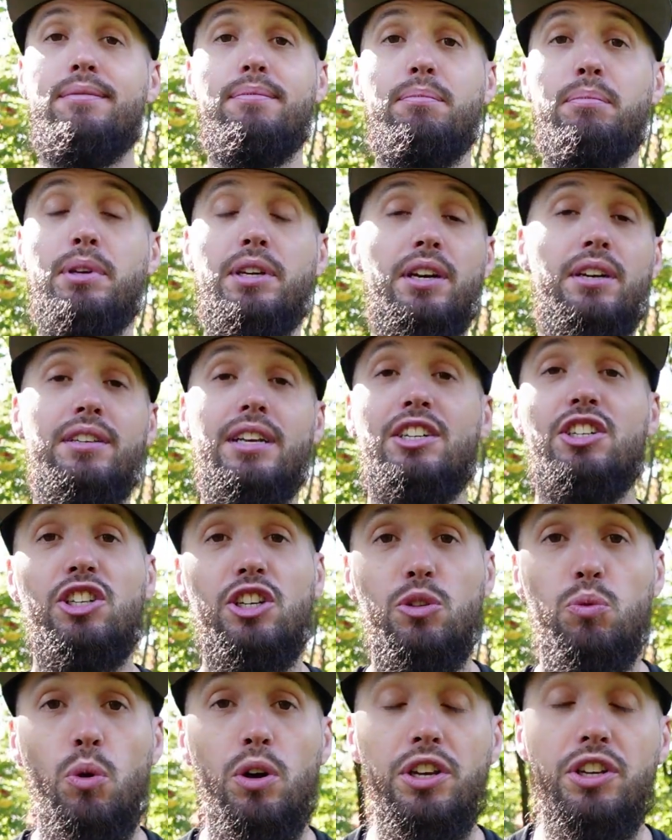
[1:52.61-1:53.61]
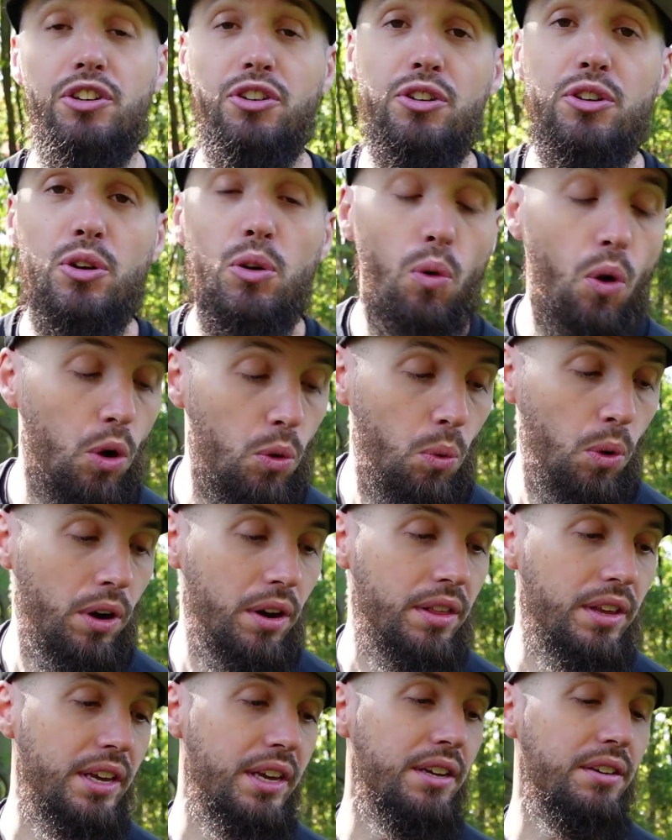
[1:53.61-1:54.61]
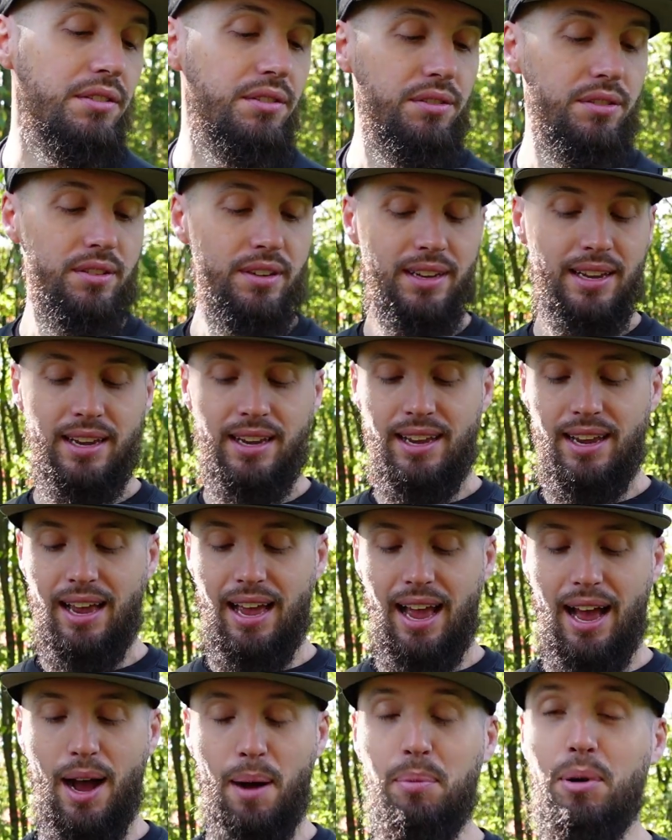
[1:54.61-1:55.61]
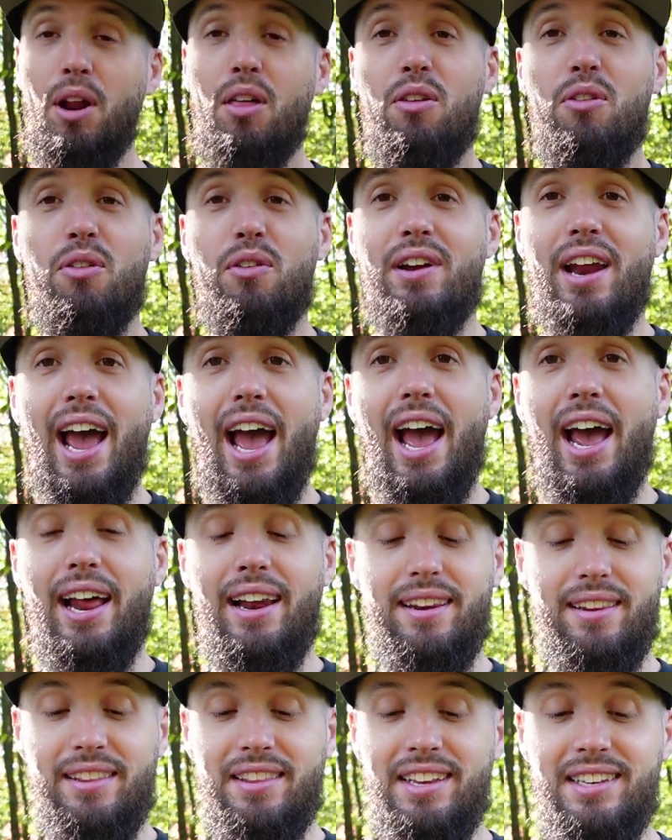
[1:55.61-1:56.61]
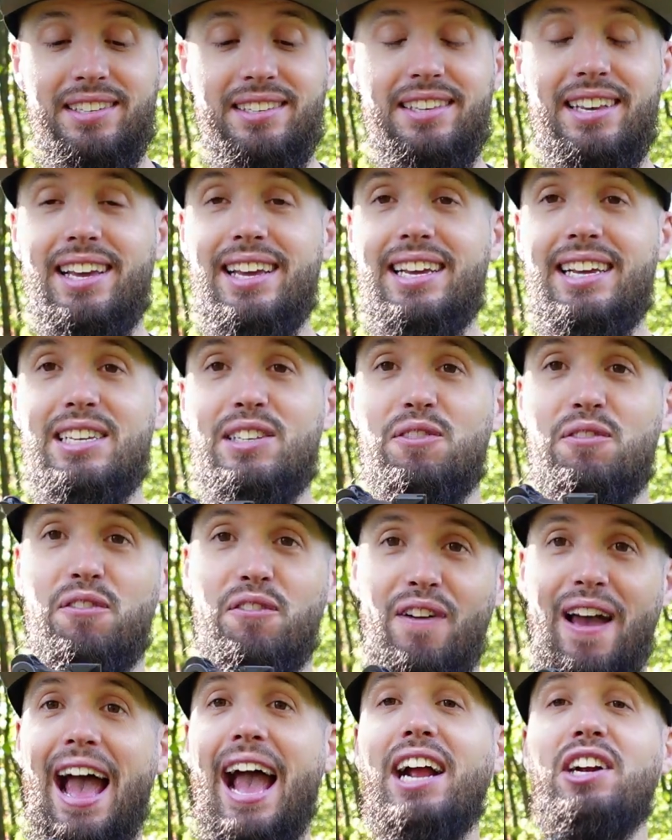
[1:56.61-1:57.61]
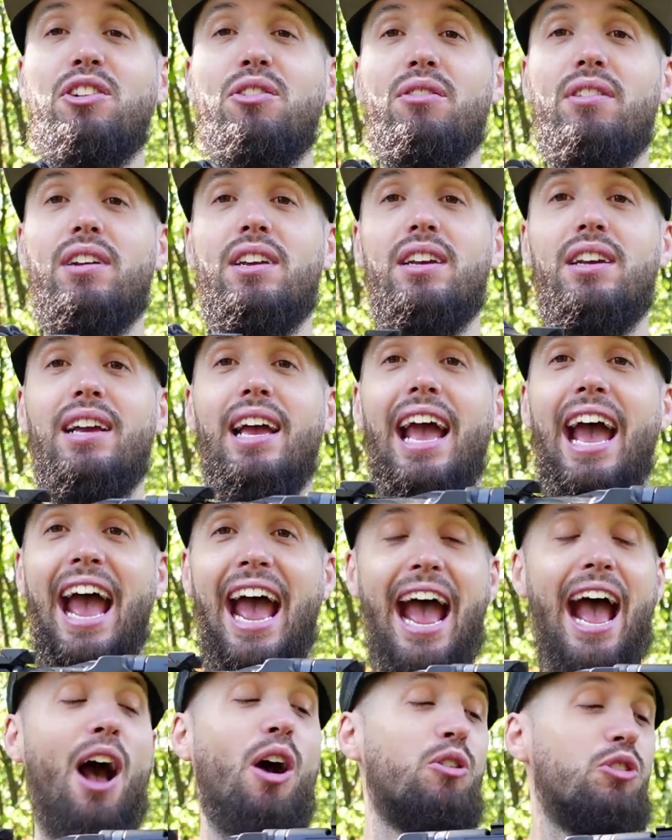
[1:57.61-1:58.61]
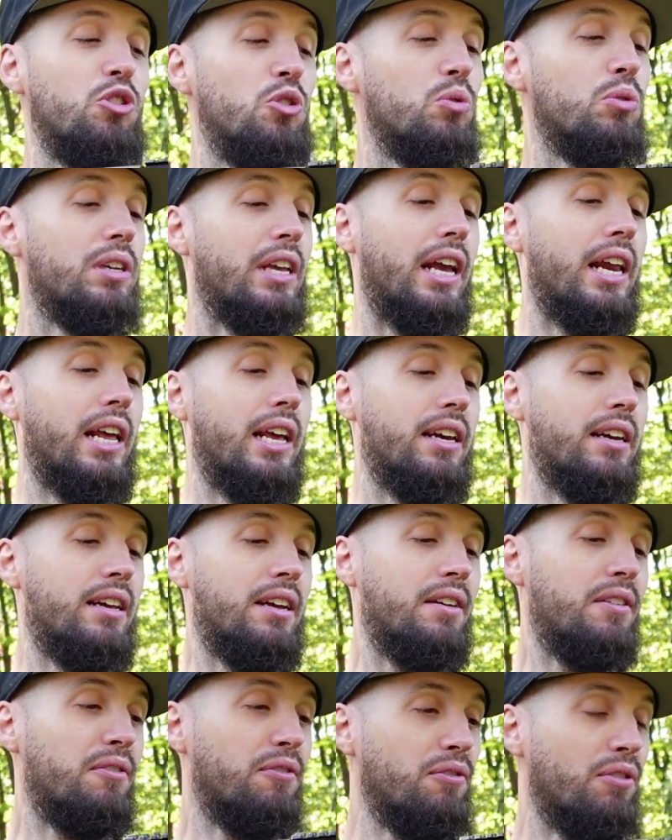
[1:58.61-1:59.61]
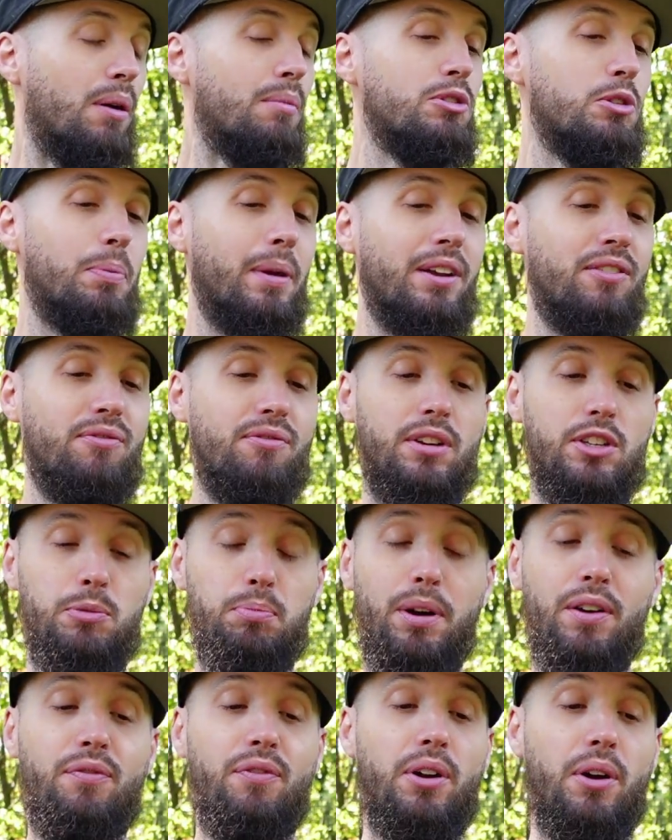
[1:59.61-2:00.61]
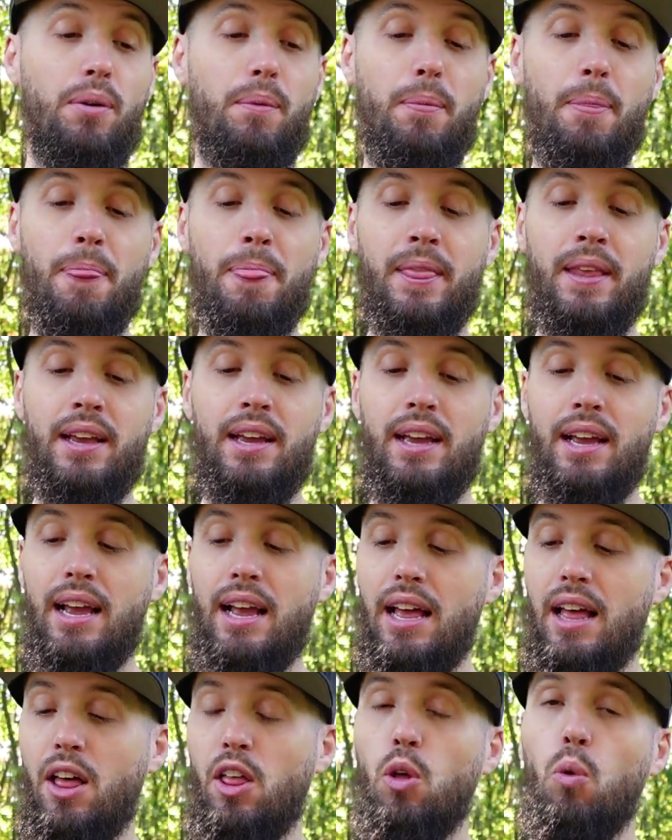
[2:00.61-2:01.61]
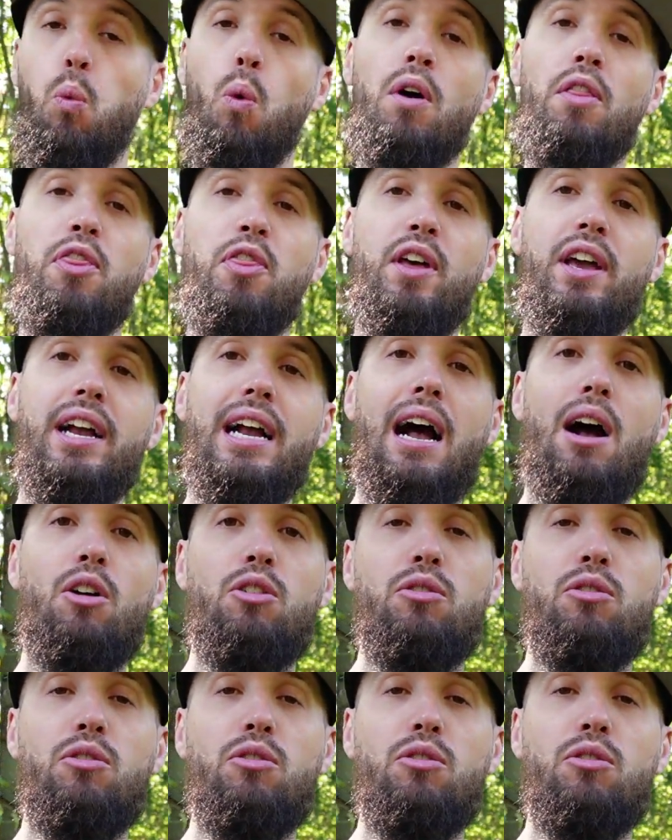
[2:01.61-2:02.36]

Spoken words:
because that's just what you do on one of these. But other than that, this thing is factory how you get it from Springfield. One thing I'll